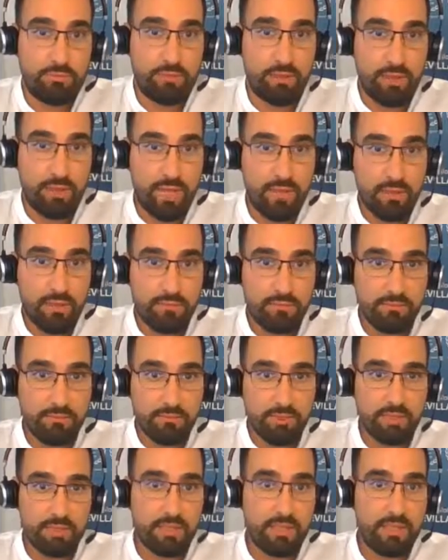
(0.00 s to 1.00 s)
Okay,
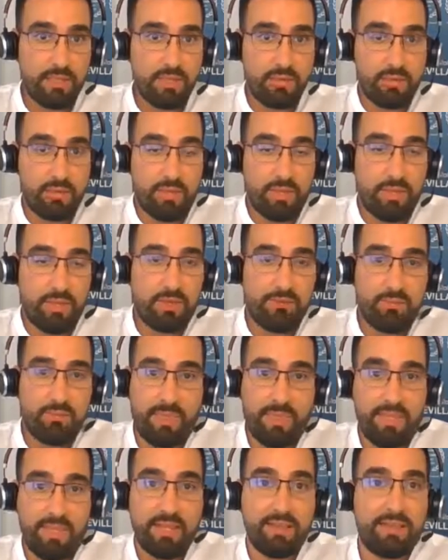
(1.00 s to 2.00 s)
you
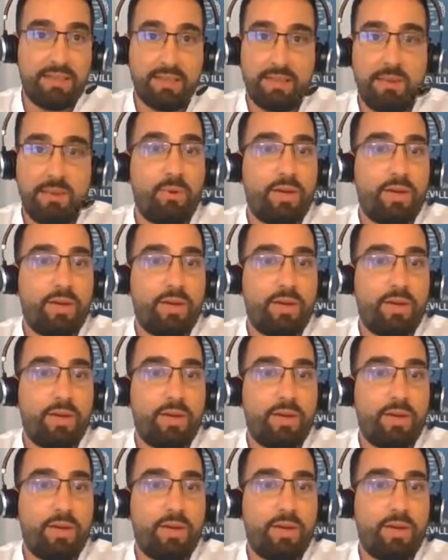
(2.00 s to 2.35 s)
think that